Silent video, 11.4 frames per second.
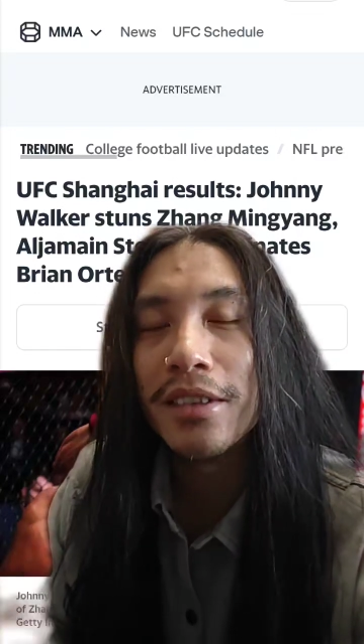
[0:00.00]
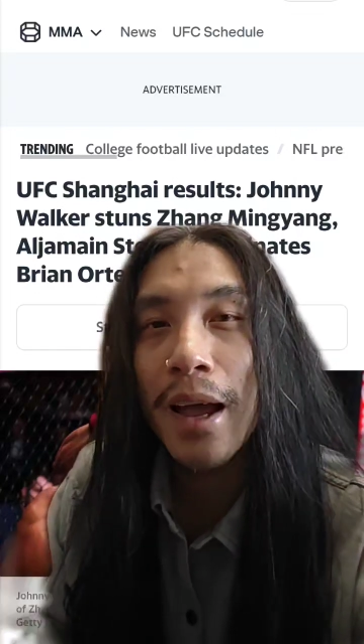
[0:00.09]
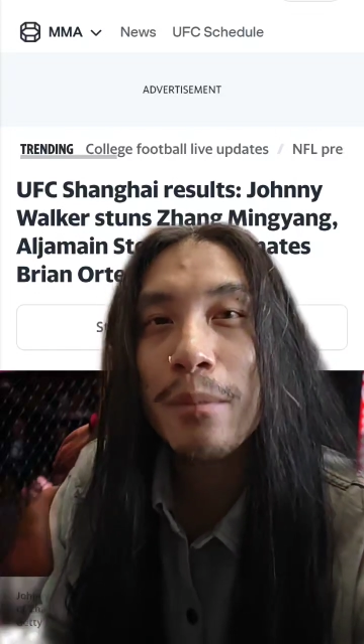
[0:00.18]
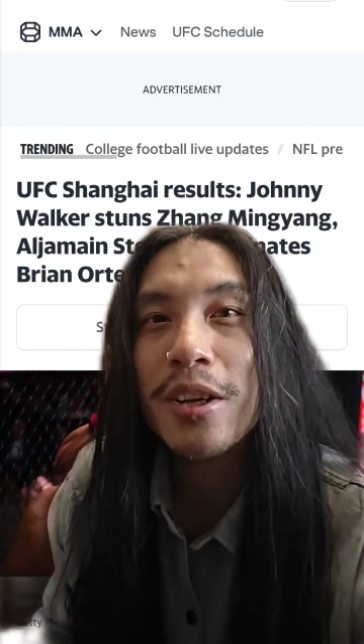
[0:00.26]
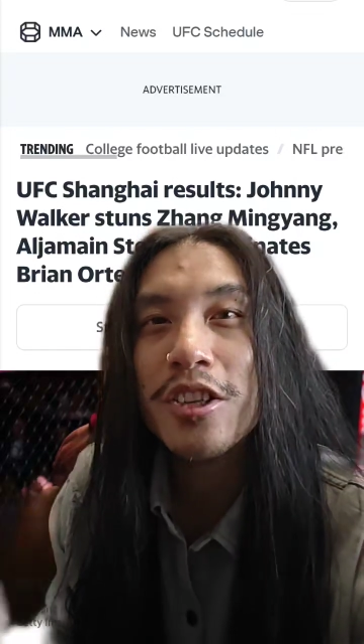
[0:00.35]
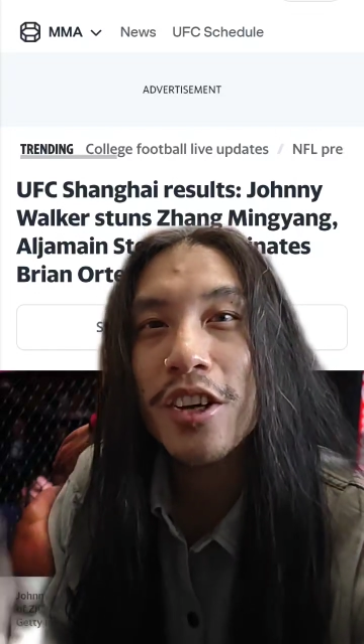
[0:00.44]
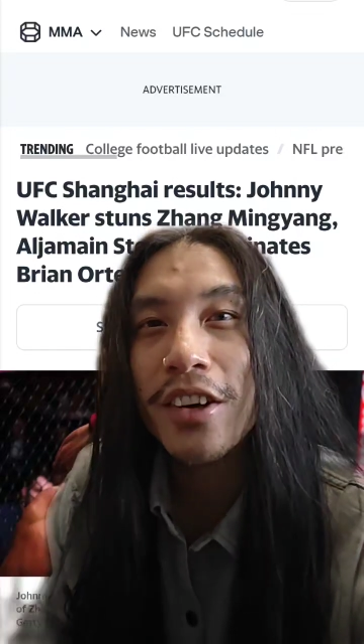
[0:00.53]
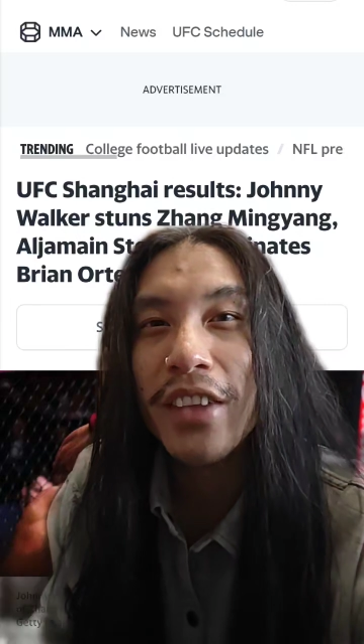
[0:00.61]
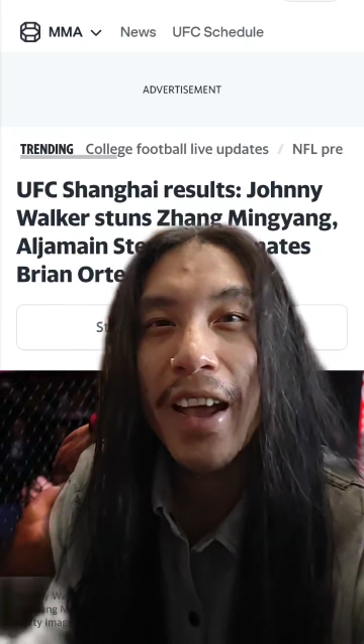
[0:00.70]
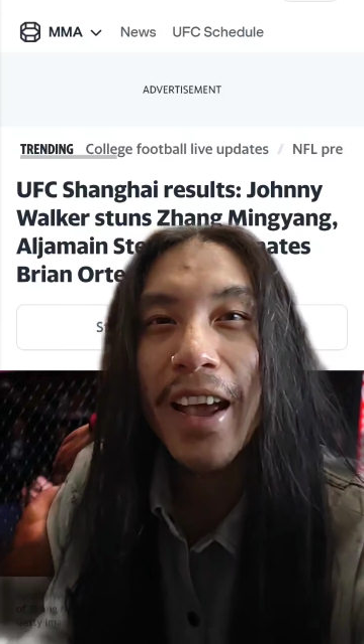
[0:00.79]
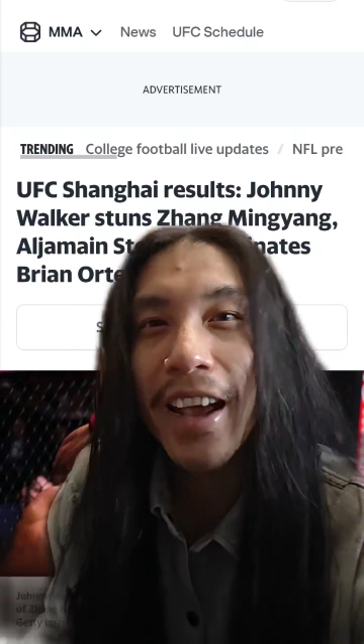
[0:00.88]
damage
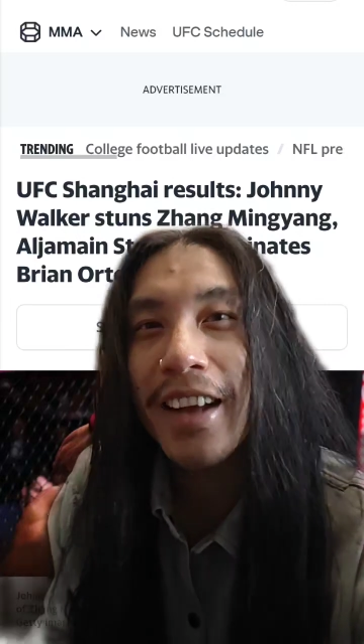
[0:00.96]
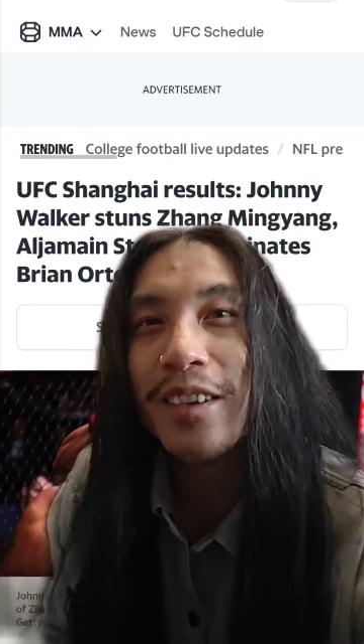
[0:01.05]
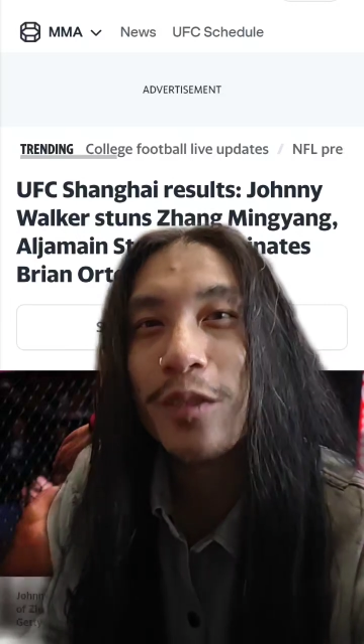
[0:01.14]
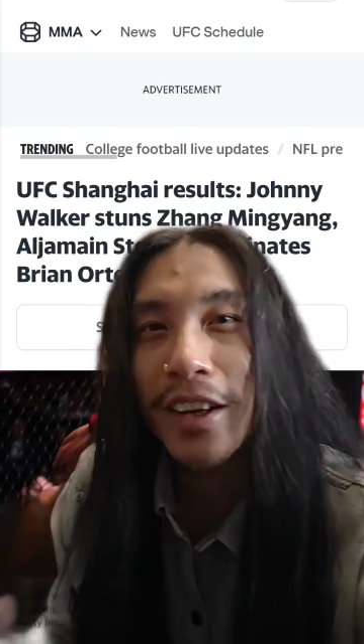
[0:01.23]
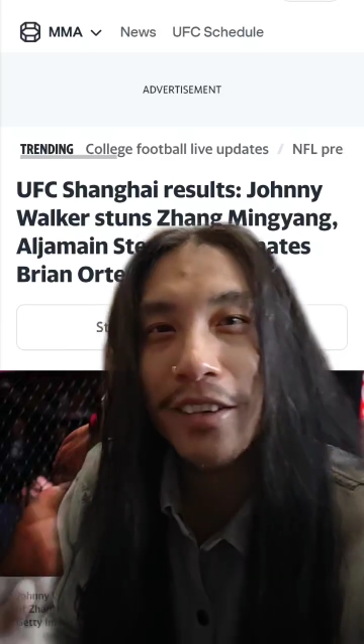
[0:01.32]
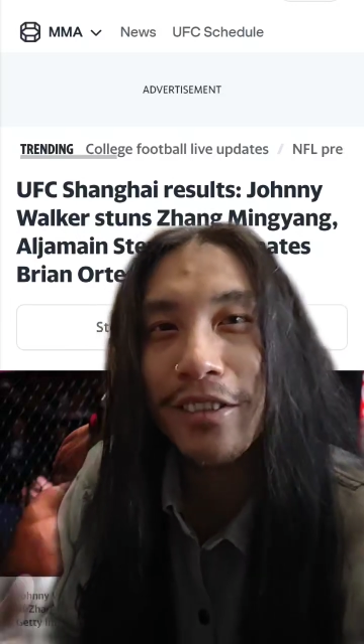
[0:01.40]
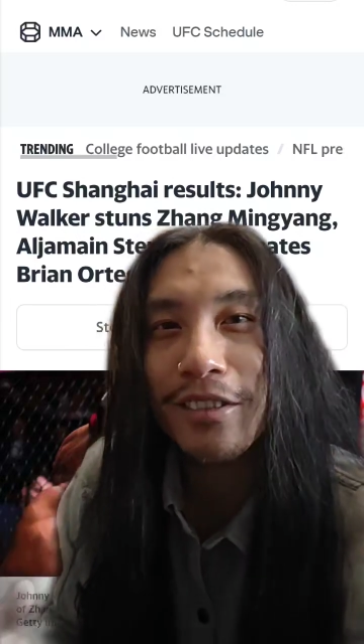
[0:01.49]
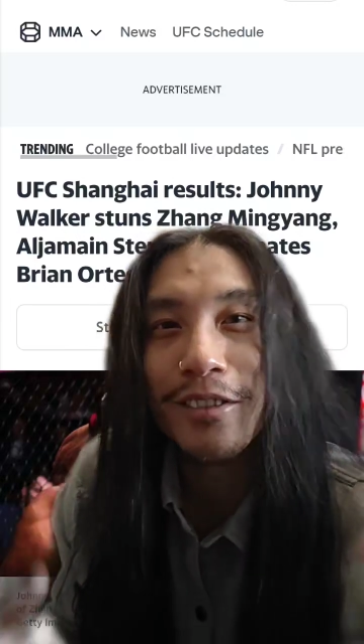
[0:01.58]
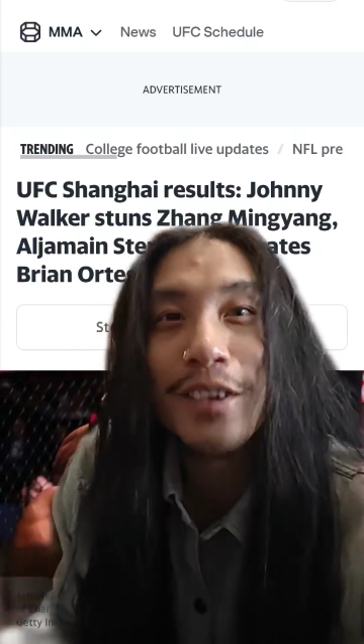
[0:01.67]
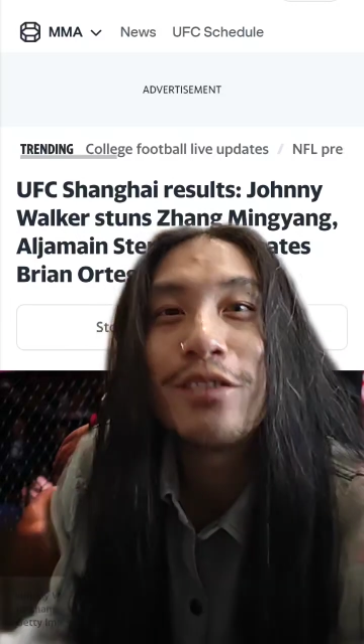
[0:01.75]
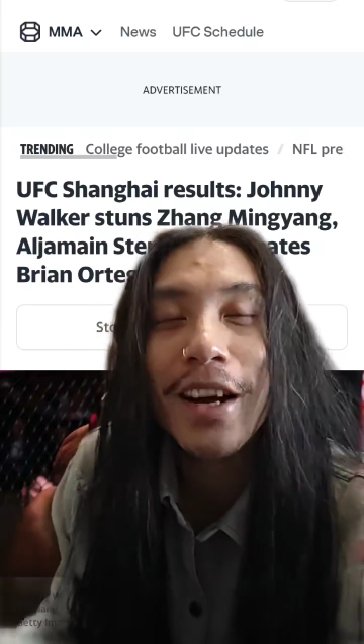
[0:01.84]
on the head
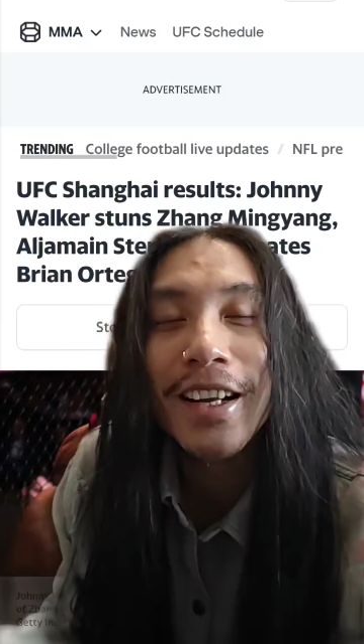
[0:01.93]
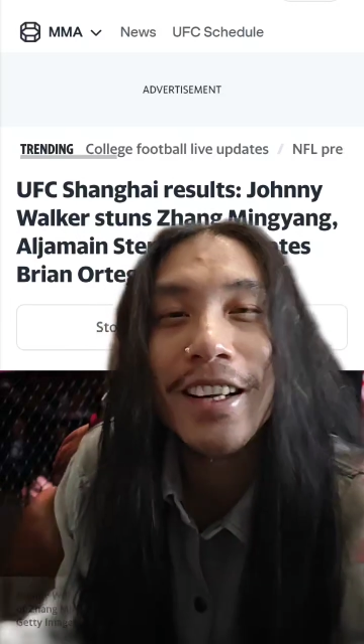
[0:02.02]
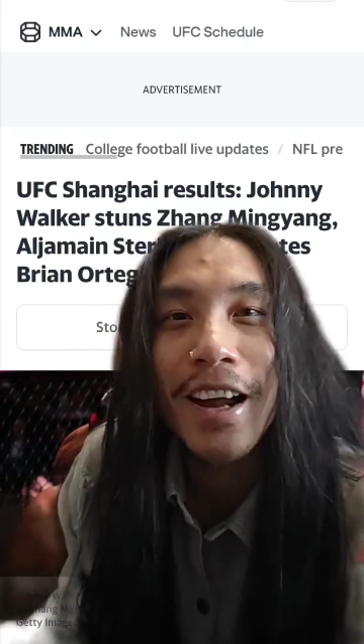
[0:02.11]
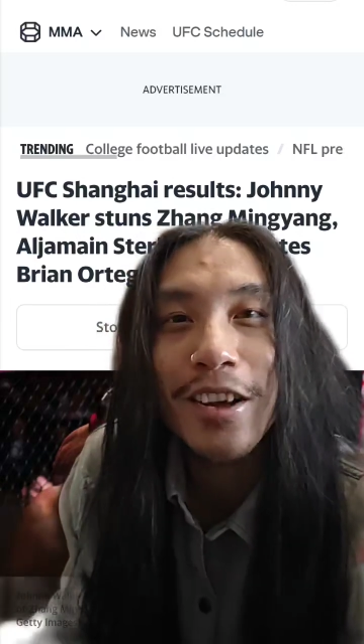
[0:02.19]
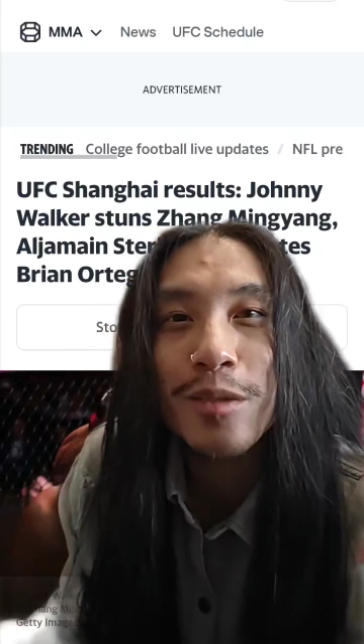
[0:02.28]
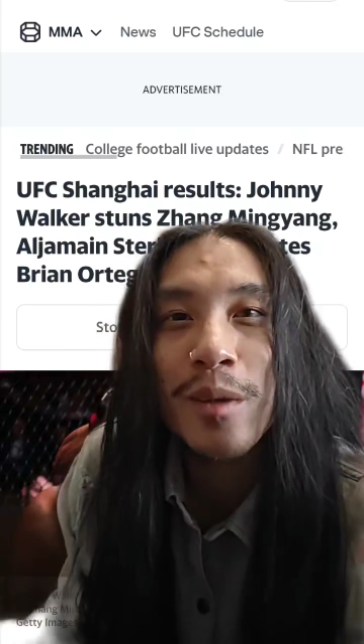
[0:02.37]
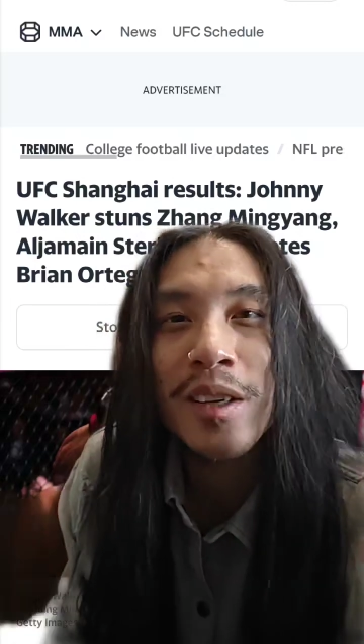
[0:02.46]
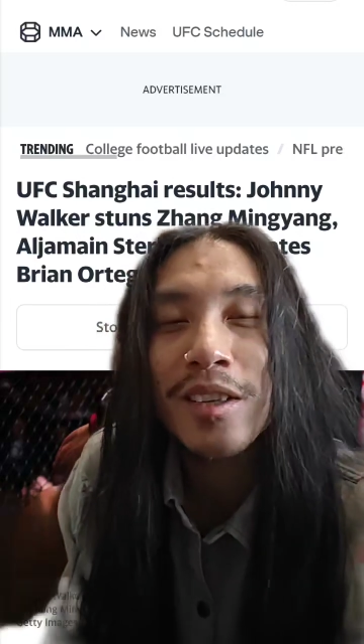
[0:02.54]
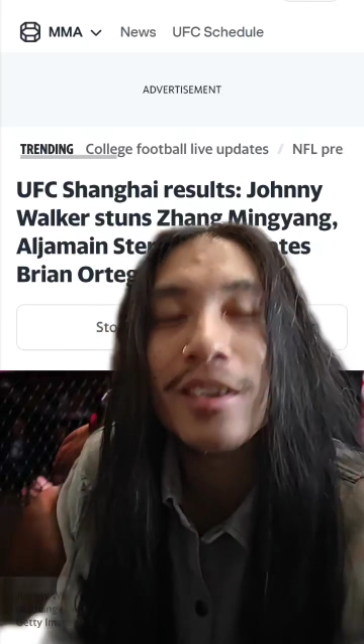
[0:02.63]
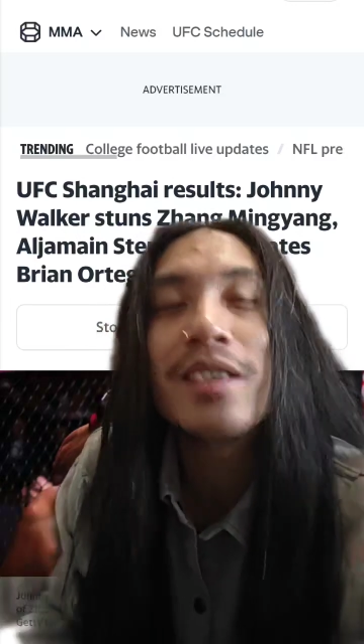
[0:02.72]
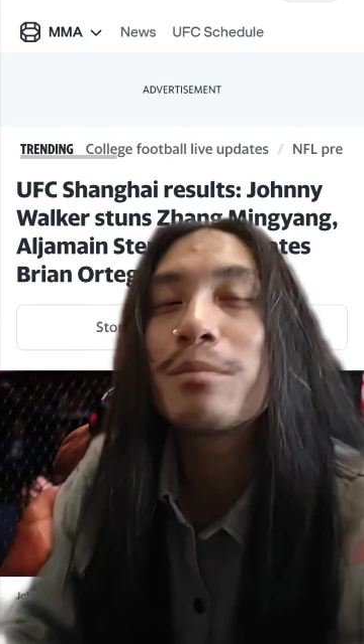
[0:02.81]
when fighting Aljamain
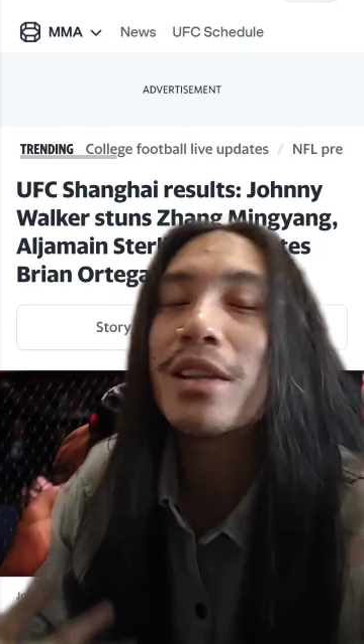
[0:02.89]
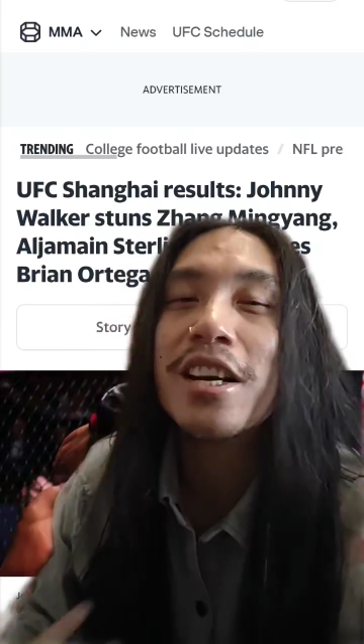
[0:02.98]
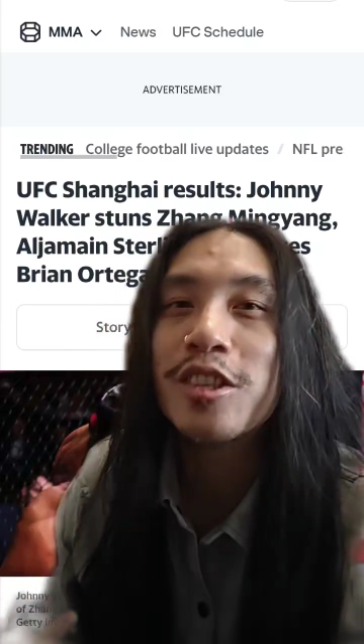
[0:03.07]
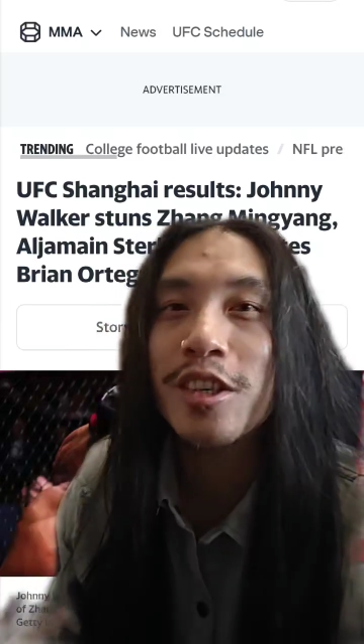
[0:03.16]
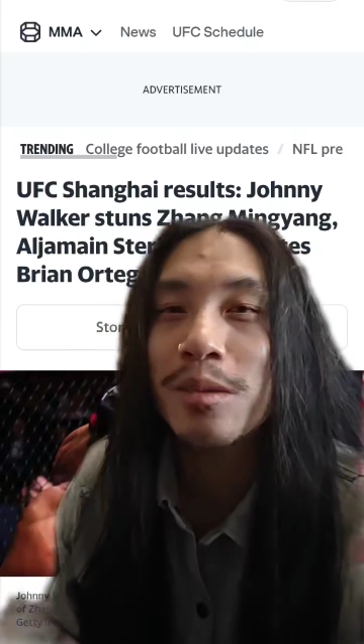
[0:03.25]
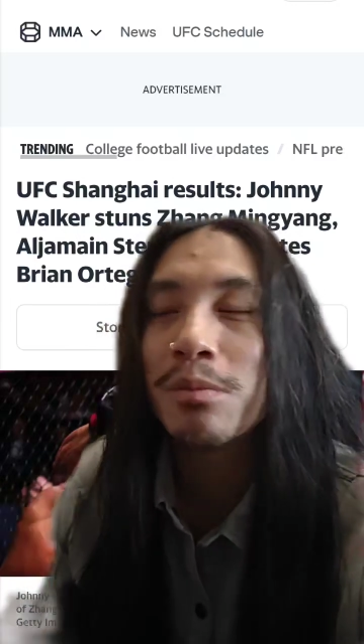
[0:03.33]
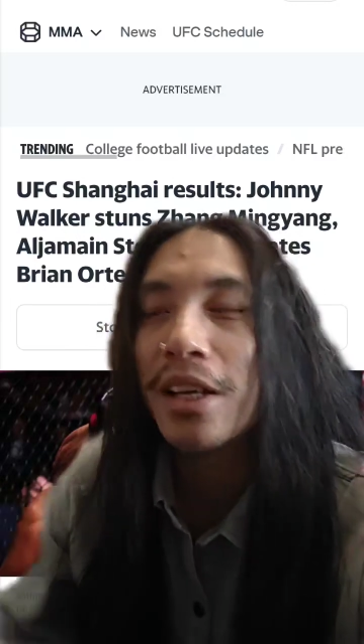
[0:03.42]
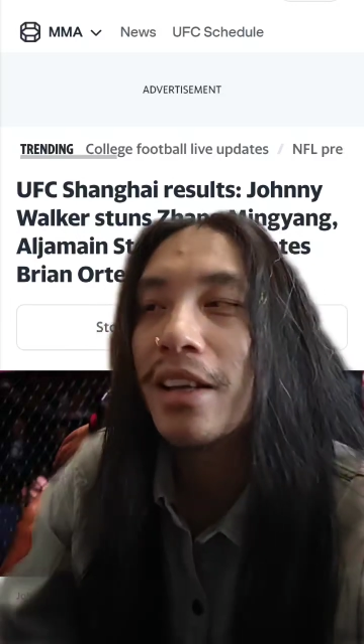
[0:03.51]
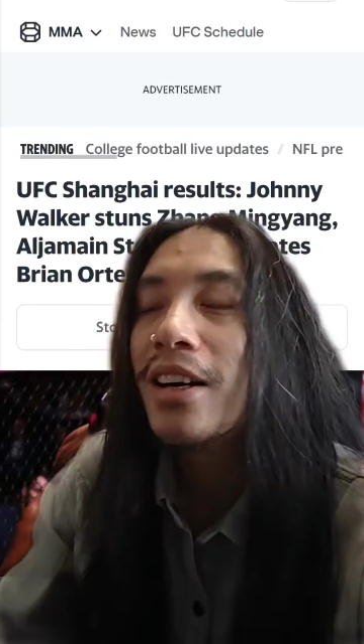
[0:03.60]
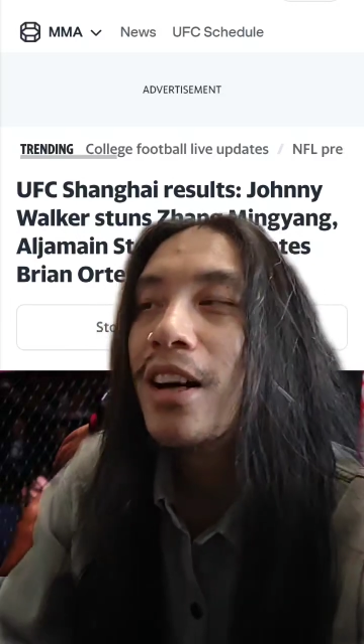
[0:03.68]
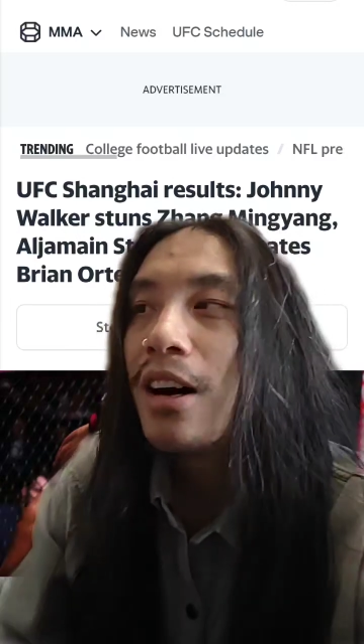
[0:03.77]
Sterling. But that's just me.